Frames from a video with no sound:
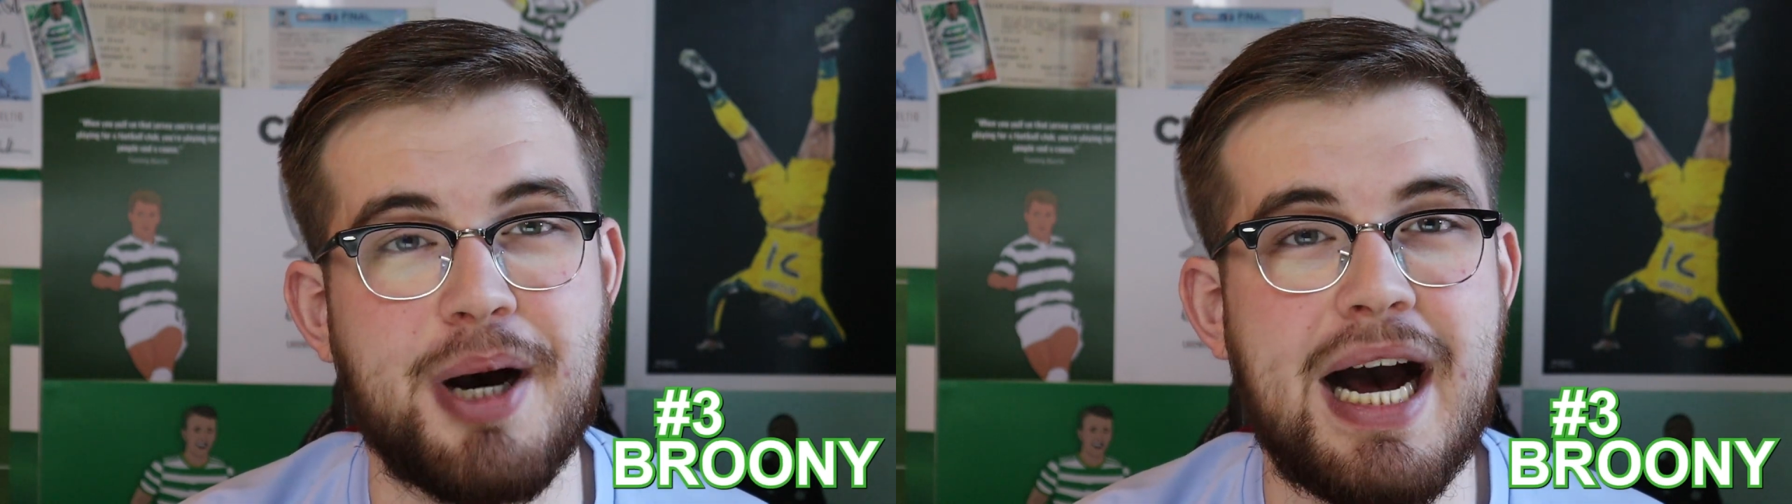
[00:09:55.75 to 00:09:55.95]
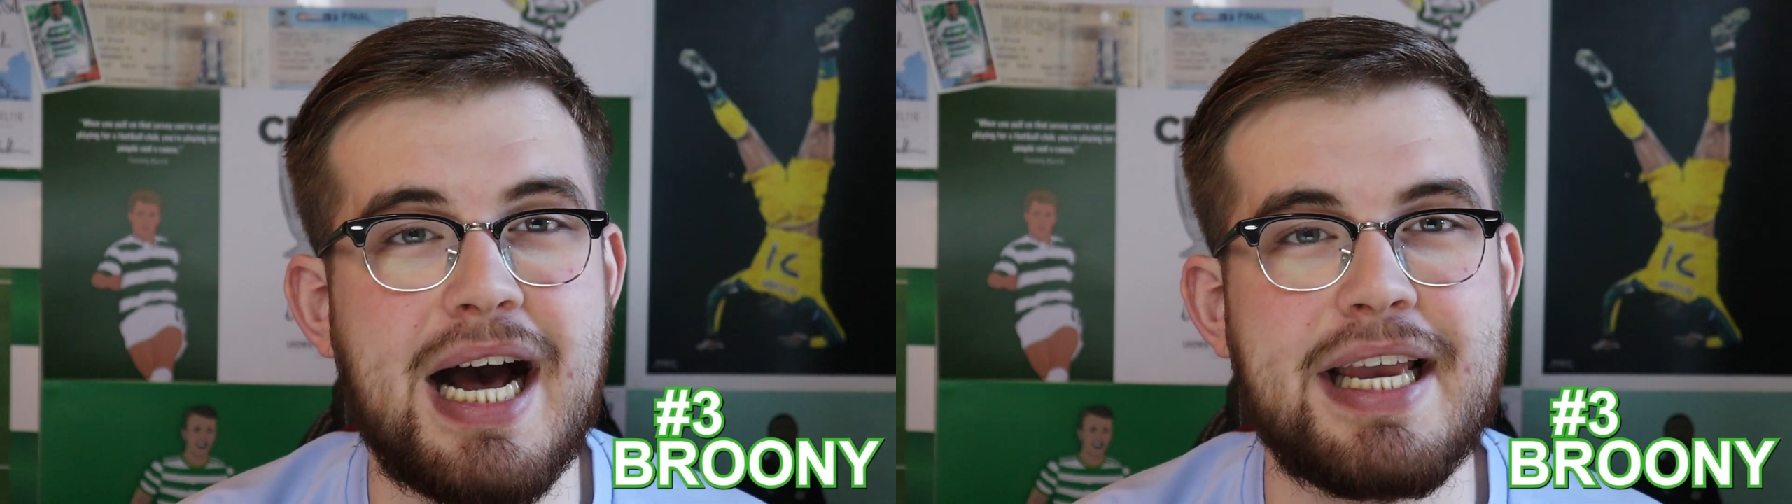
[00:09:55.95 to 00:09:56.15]

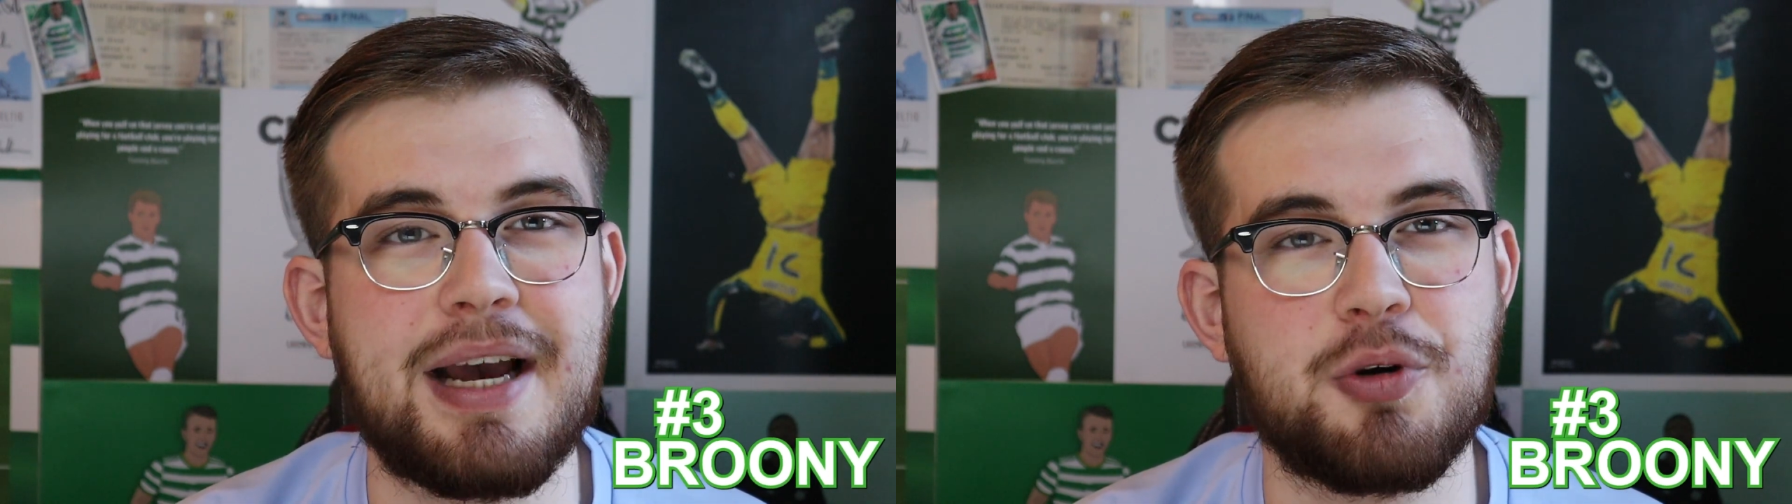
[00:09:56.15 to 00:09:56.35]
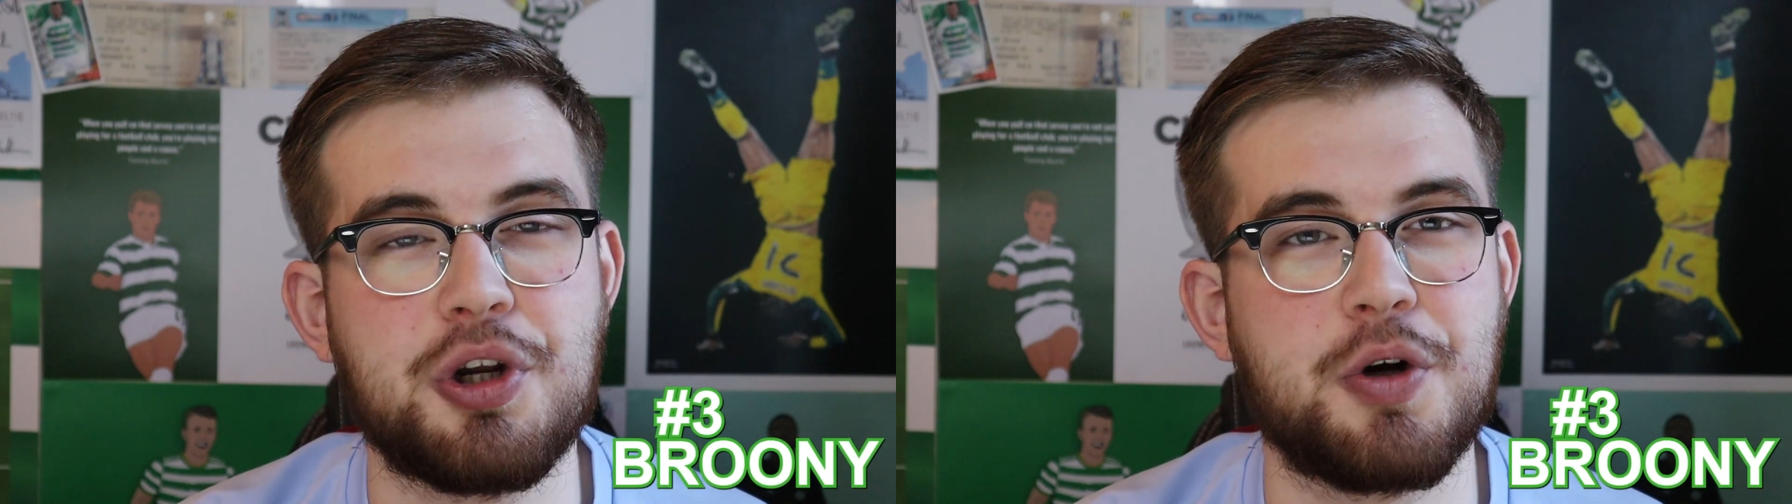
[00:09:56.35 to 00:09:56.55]
but I
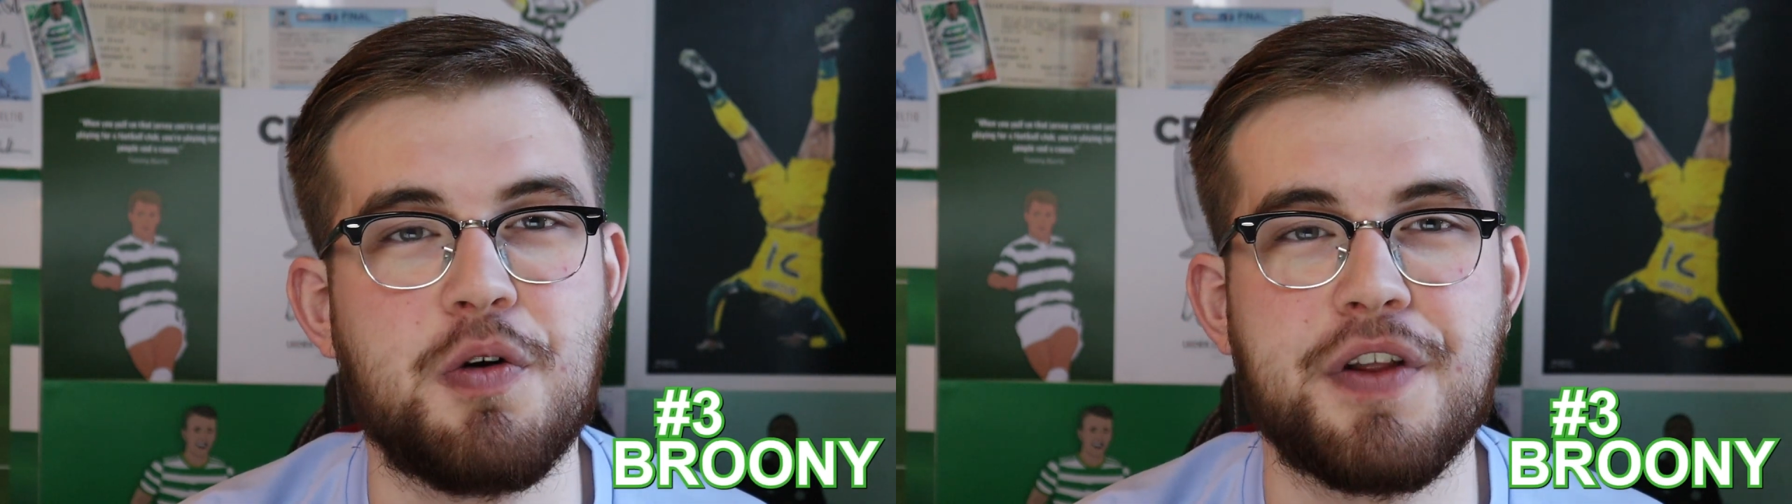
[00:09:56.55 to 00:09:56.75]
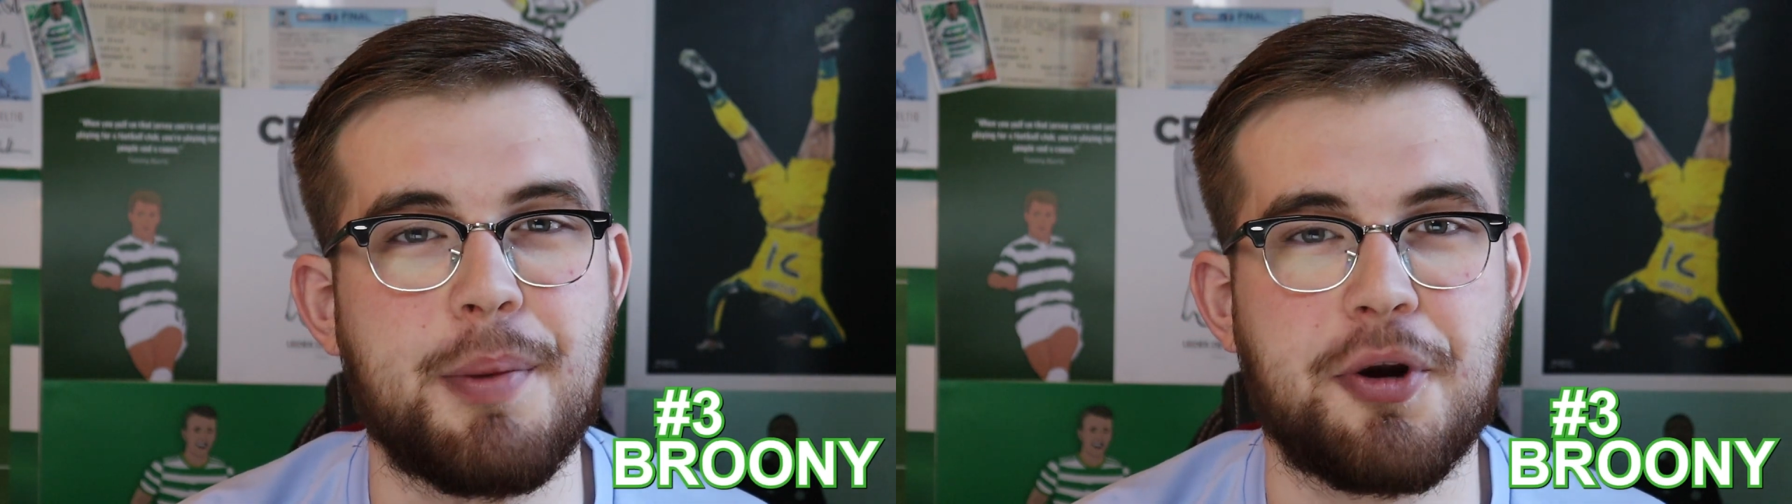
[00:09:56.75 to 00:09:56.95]
am going to
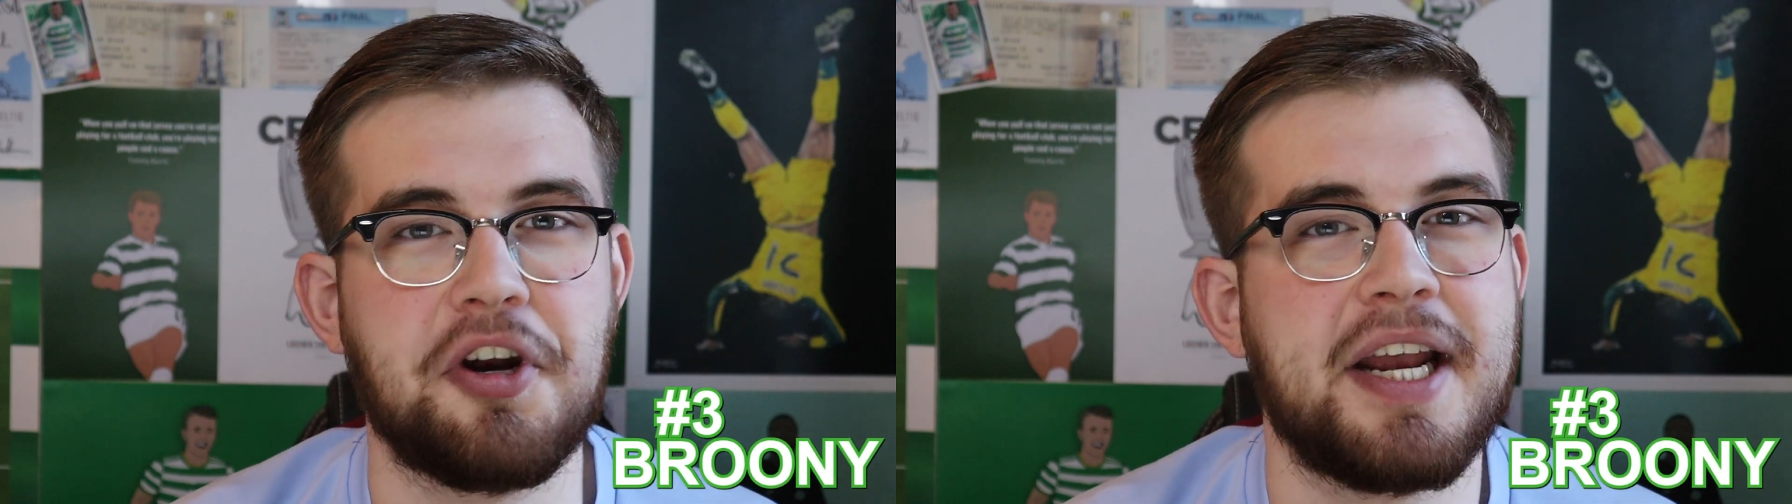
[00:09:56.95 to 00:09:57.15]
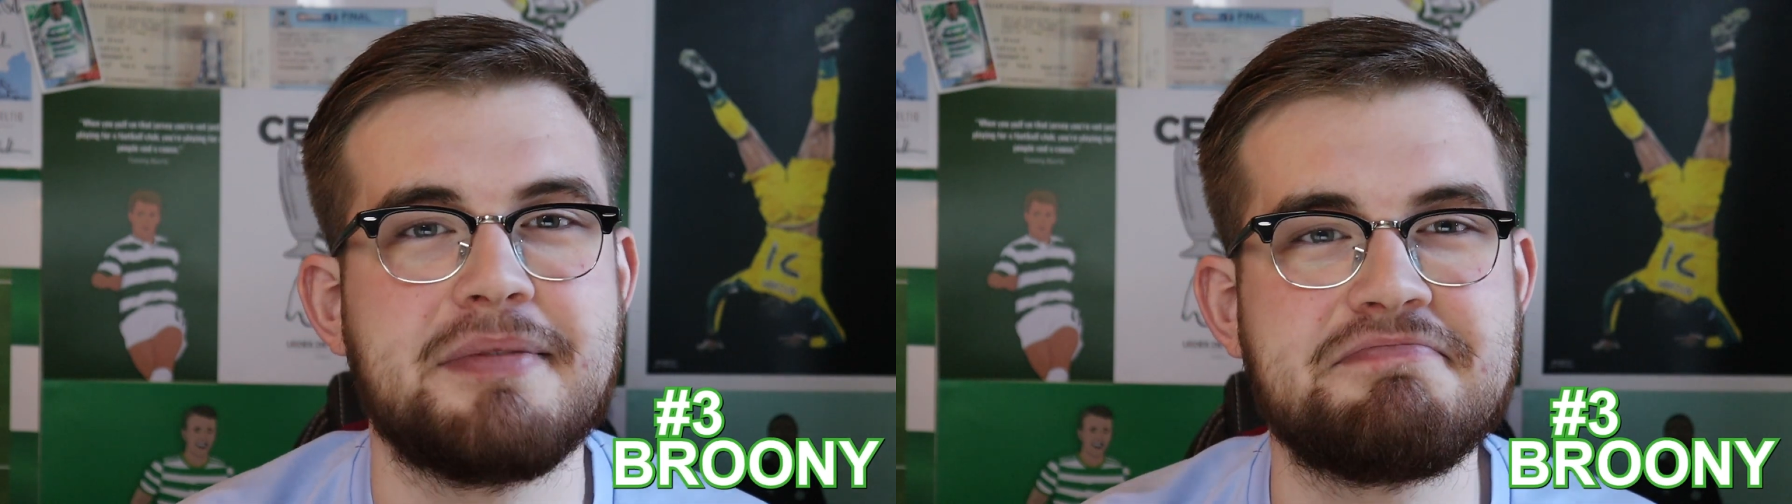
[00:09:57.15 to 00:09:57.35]
go for the
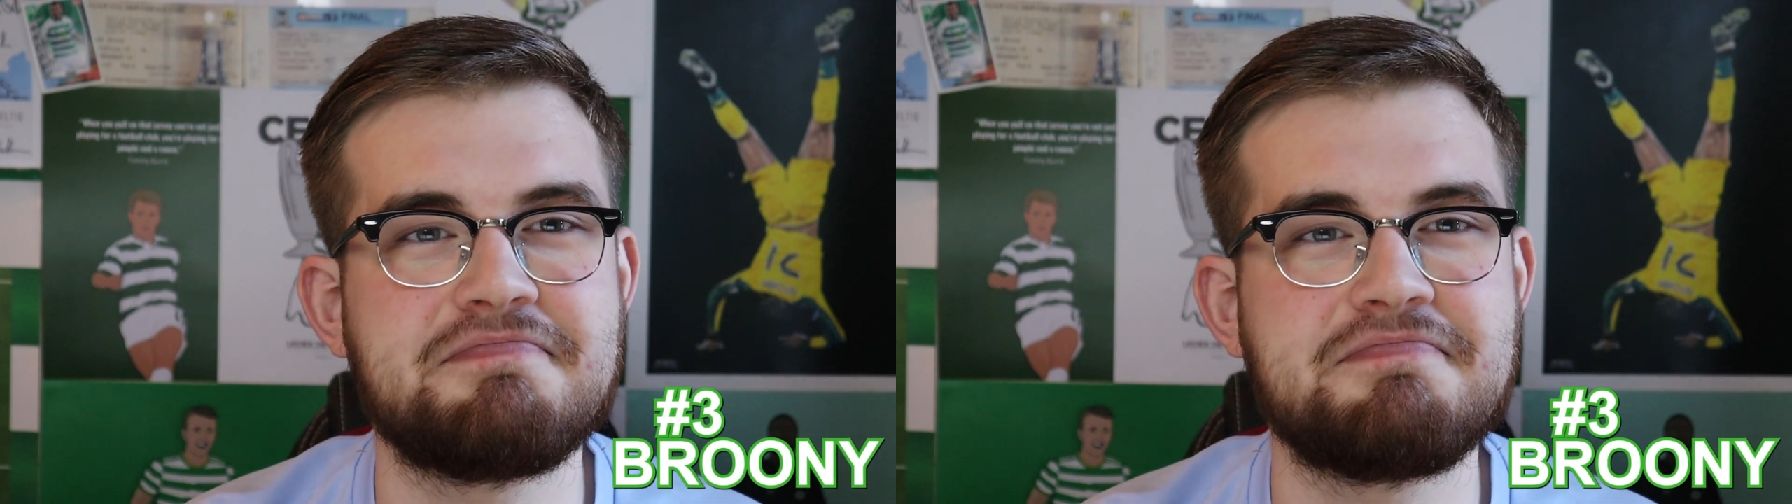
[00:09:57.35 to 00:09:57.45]
Bruni.